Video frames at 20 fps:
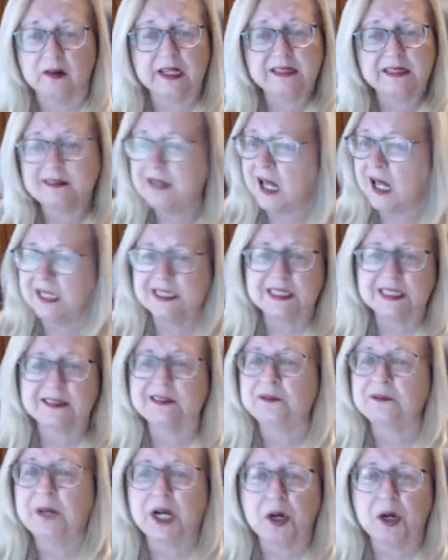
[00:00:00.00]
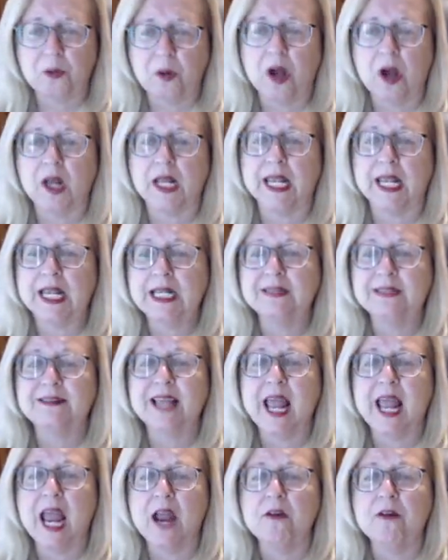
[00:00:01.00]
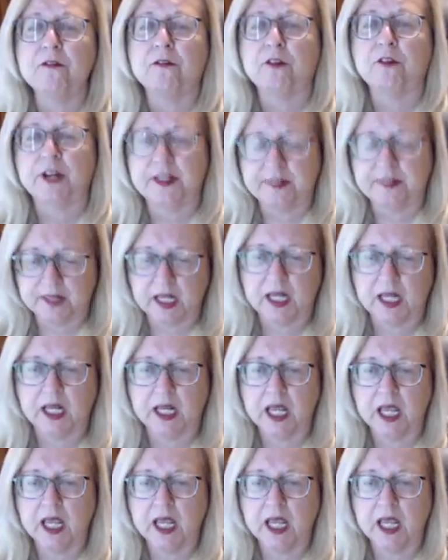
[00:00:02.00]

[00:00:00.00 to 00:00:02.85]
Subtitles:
It's not just marijuana. It's everything.